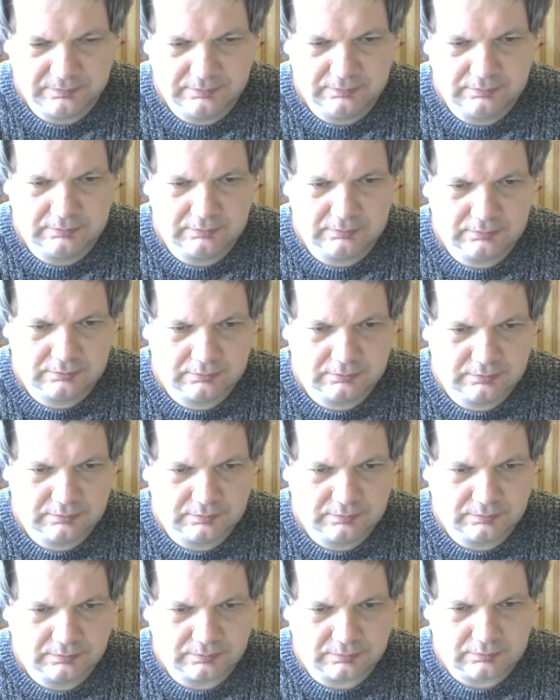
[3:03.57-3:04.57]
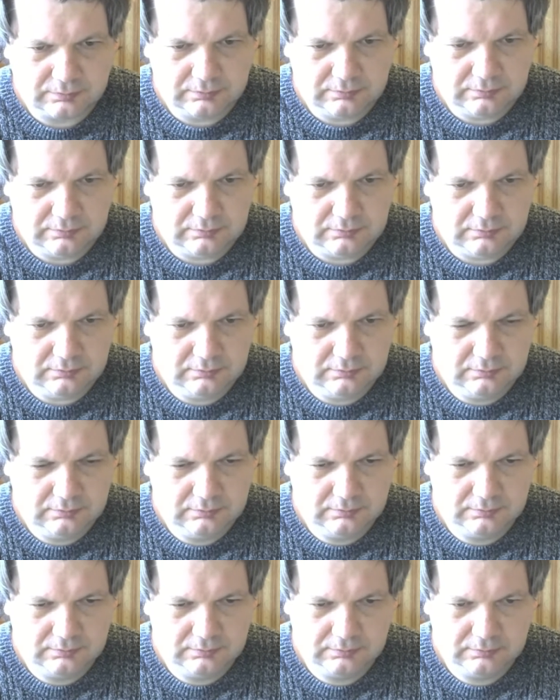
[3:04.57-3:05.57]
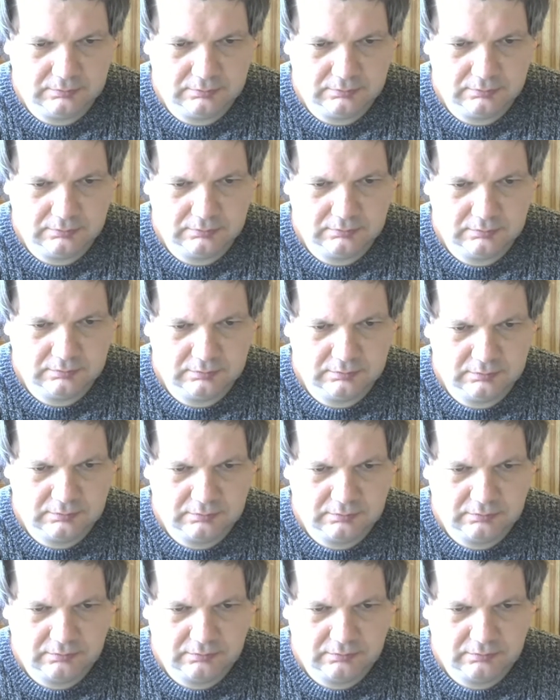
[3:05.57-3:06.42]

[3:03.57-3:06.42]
No one is speaking in this clip.